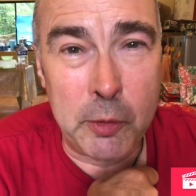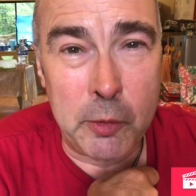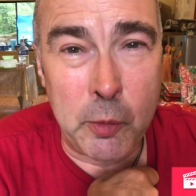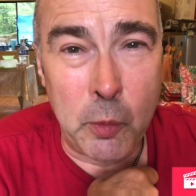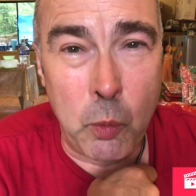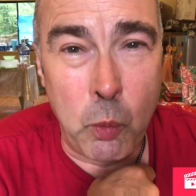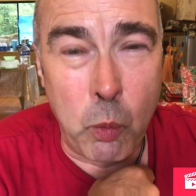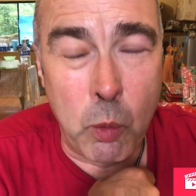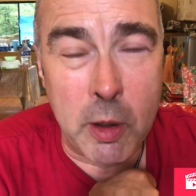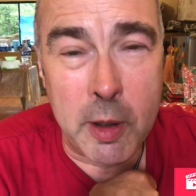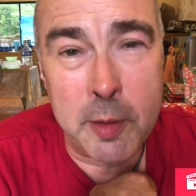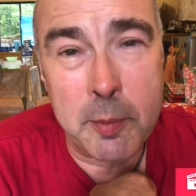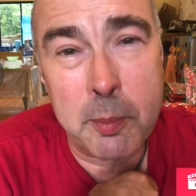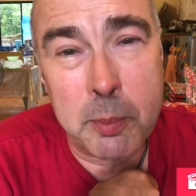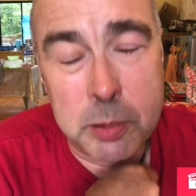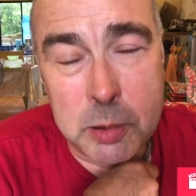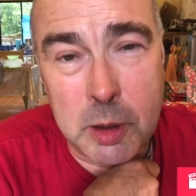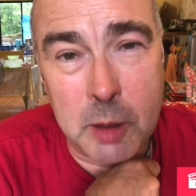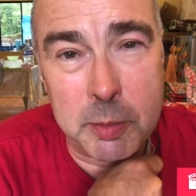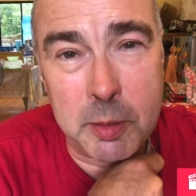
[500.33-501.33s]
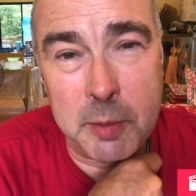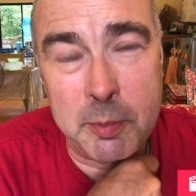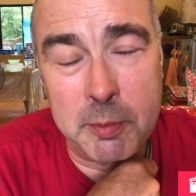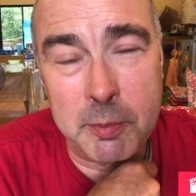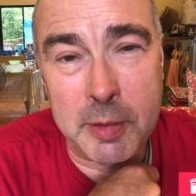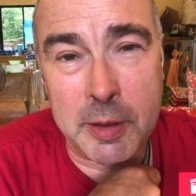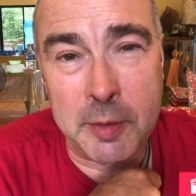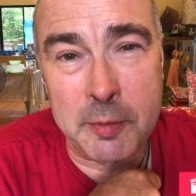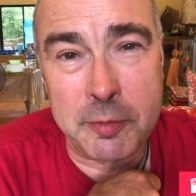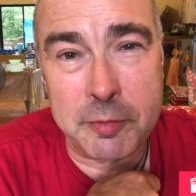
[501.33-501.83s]
The one problem
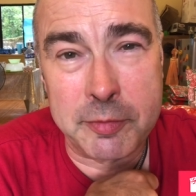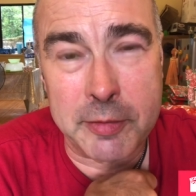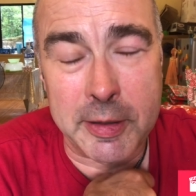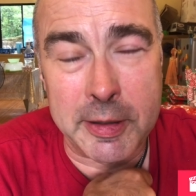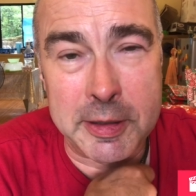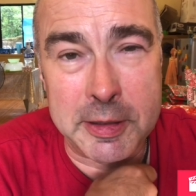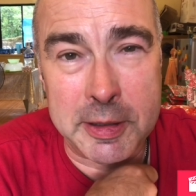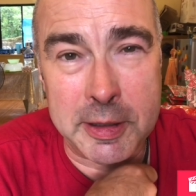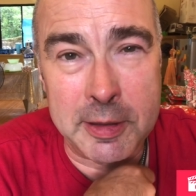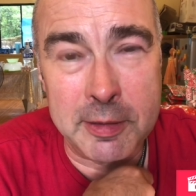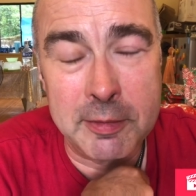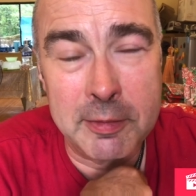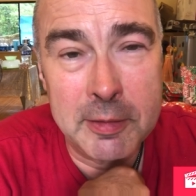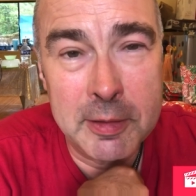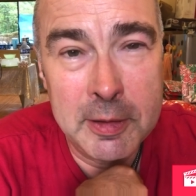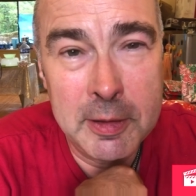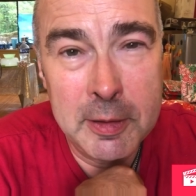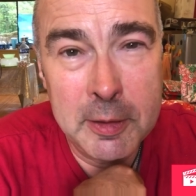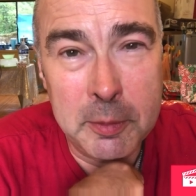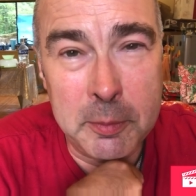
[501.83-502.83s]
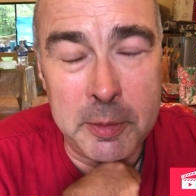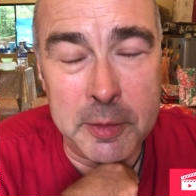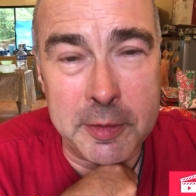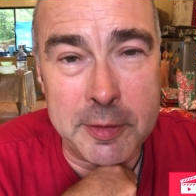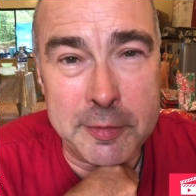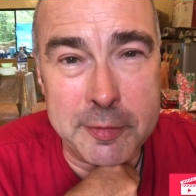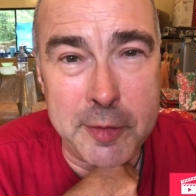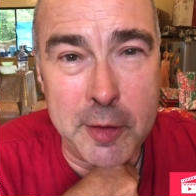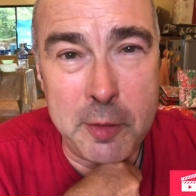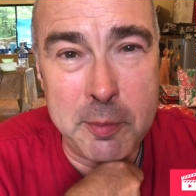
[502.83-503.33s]
I'm finding with the
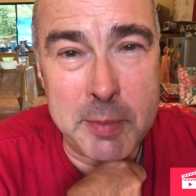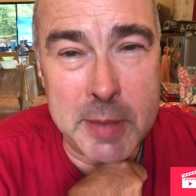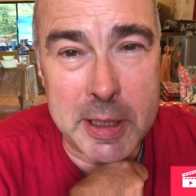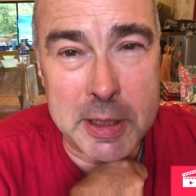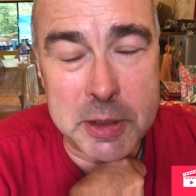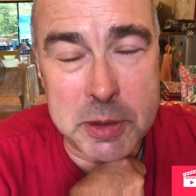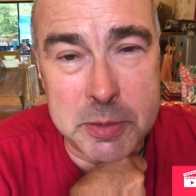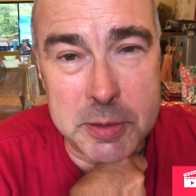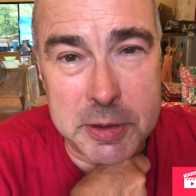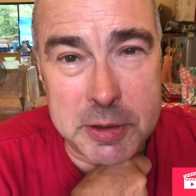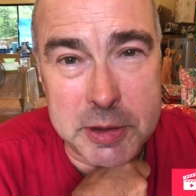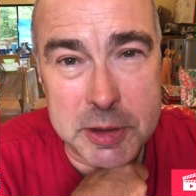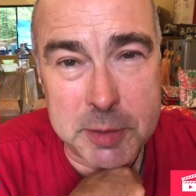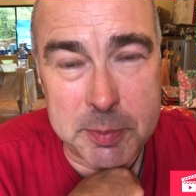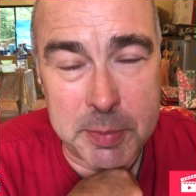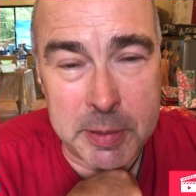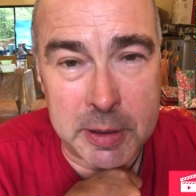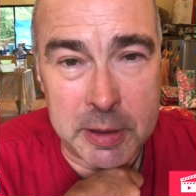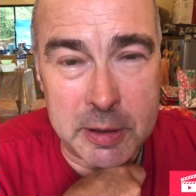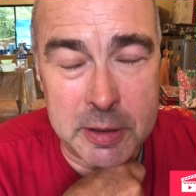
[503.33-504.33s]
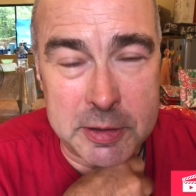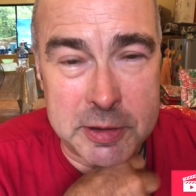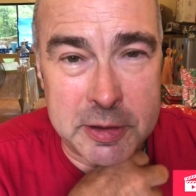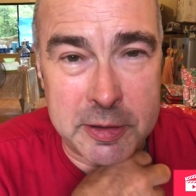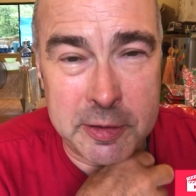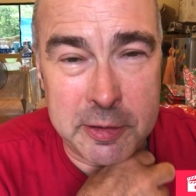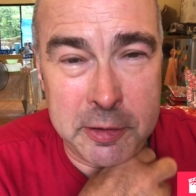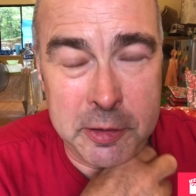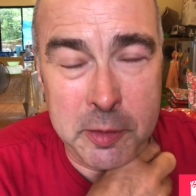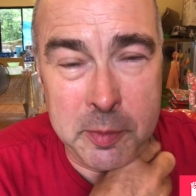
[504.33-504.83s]
foam mattress, because of
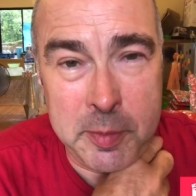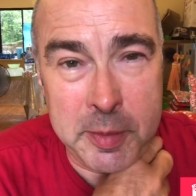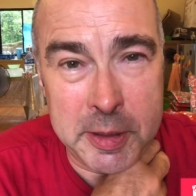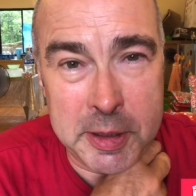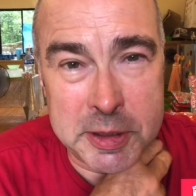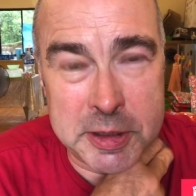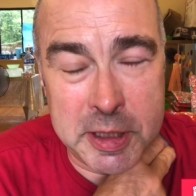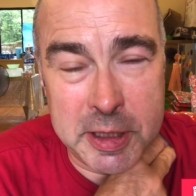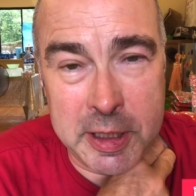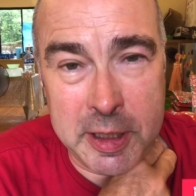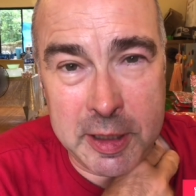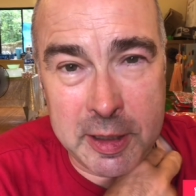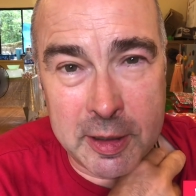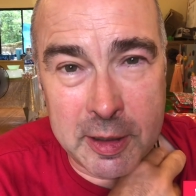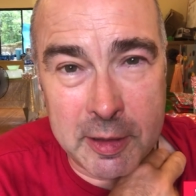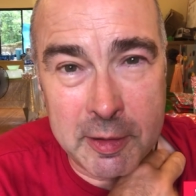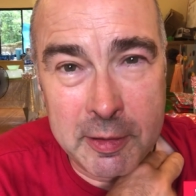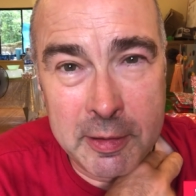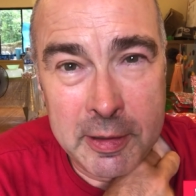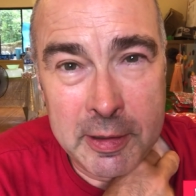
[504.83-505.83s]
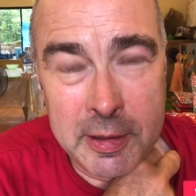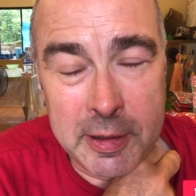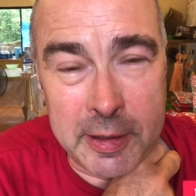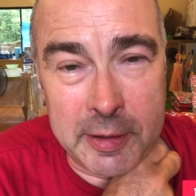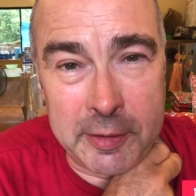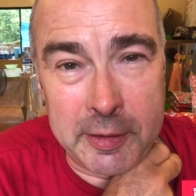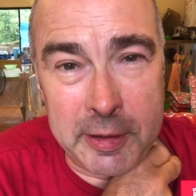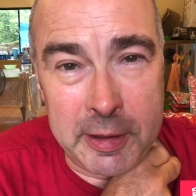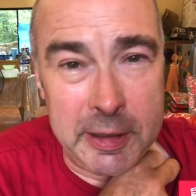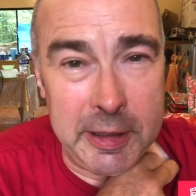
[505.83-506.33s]
the humidity here
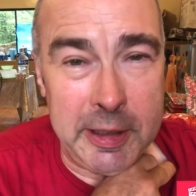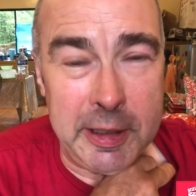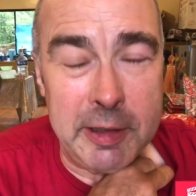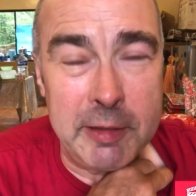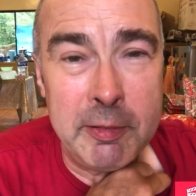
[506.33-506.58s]
and the heat,